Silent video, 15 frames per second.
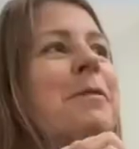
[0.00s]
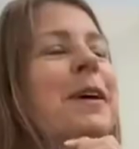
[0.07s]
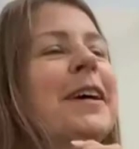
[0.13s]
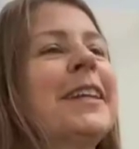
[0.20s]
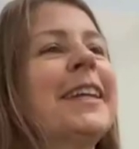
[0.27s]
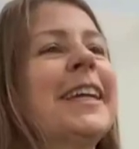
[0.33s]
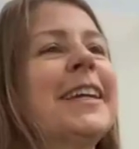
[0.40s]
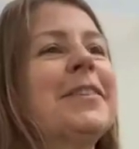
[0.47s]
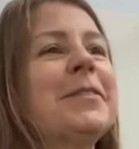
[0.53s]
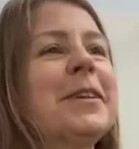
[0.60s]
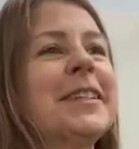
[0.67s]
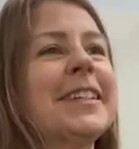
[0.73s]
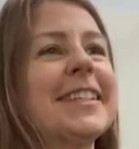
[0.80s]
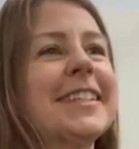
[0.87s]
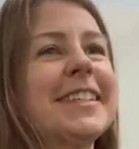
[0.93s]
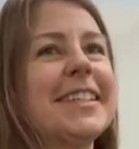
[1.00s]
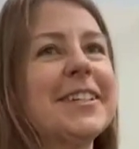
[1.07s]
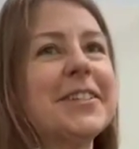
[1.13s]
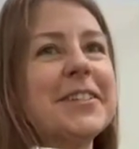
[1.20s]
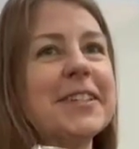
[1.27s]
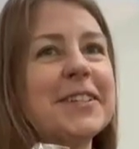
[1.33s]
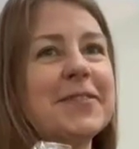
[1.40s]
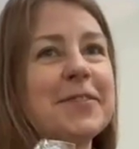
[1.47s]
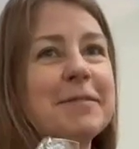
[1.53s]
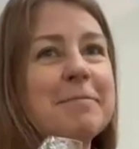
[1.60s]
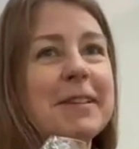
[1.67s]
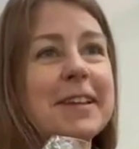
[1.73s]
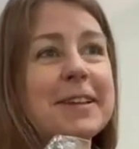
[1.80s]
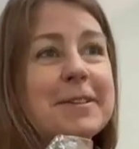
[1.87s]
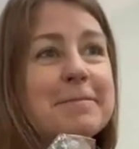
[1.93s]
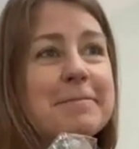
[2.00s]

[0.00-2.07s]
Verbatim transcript: really going to steal this from 21.